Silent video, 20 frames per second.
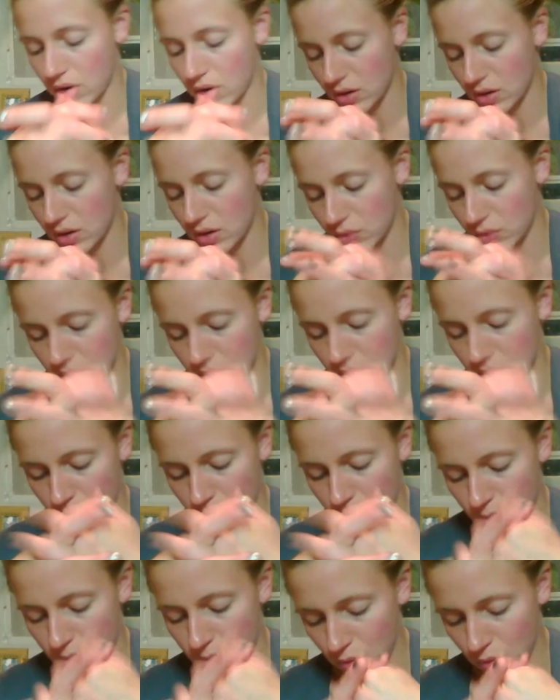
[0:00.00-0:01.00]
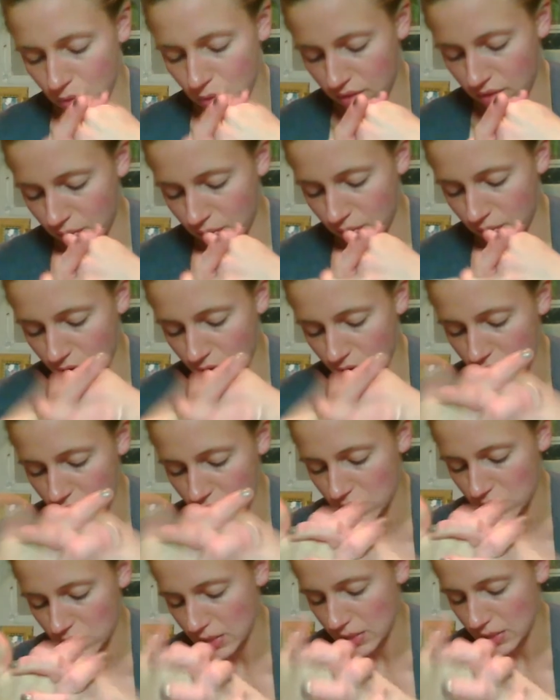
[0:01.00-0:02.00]
credit scores get more favorable credit
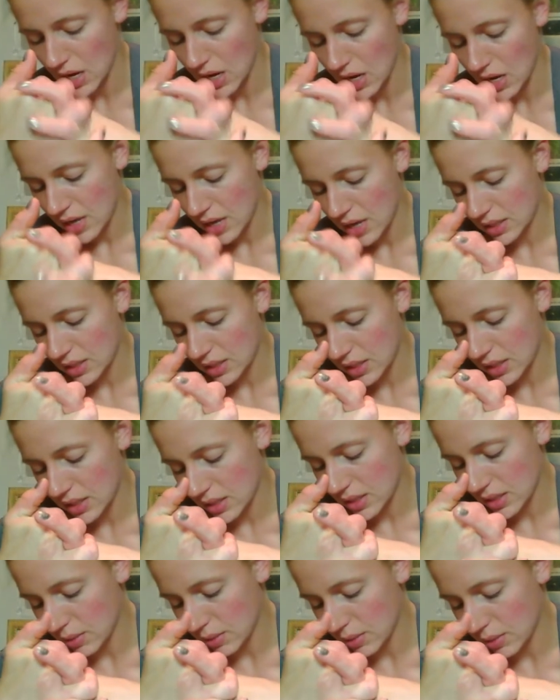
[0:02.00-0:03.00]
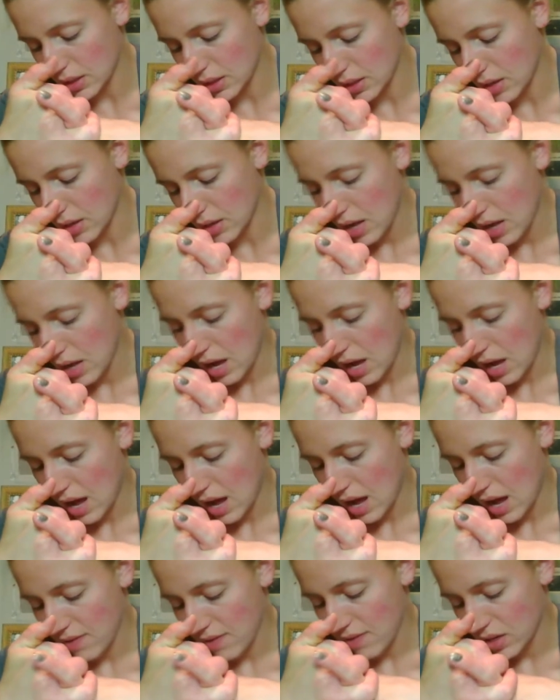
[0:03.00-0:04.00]
terms. D, a statement that
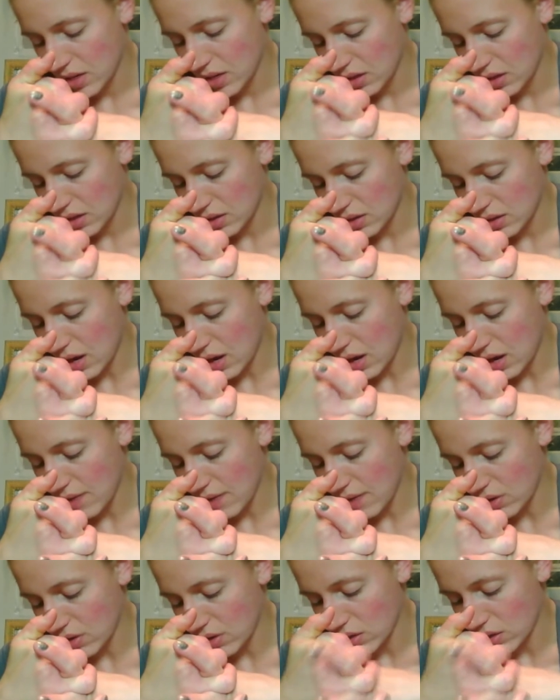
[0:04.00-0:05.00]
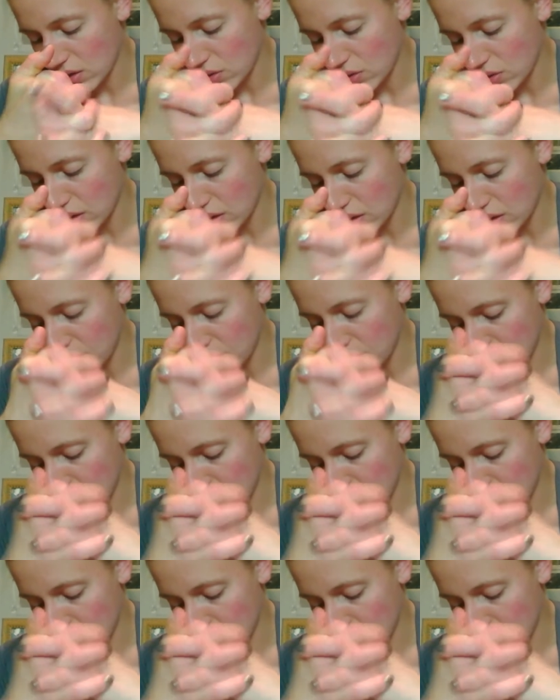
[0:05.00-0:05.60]
not having credit score can